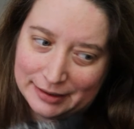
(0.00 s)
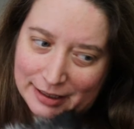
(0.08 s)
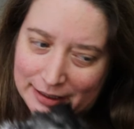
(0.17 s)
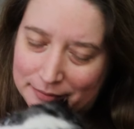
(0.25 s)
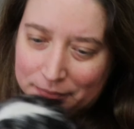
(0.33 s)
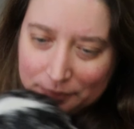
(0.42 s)

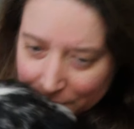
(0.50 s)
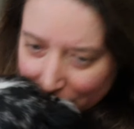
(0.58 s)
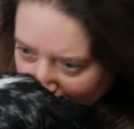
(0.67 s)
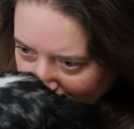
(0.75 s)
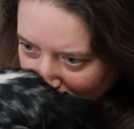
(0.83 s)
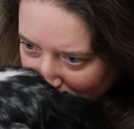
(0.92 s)
night
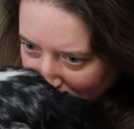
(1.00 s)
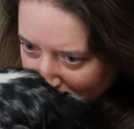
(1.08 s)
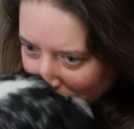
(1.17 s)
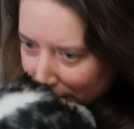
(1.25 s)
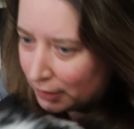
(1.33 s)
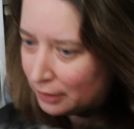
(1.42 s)

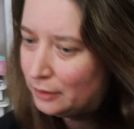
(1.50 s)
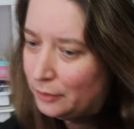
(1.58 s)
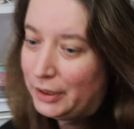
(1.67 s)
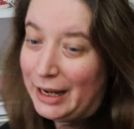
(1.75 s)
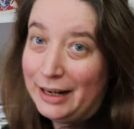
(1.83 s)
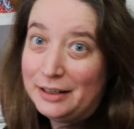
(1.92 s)

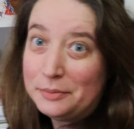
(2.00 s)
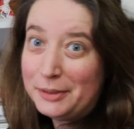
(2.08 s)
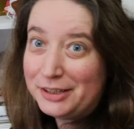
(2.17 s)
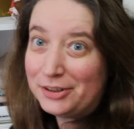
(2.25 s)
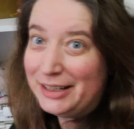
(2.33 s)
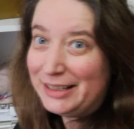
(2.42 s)
with Hannah's
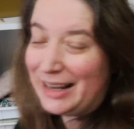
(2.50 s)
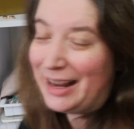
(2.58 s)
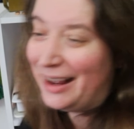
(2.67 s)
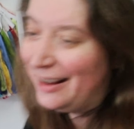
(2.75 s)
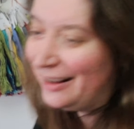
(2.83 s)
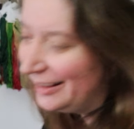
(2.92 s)
mystery
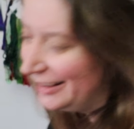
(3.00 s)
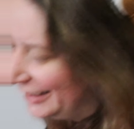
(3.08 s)
sale.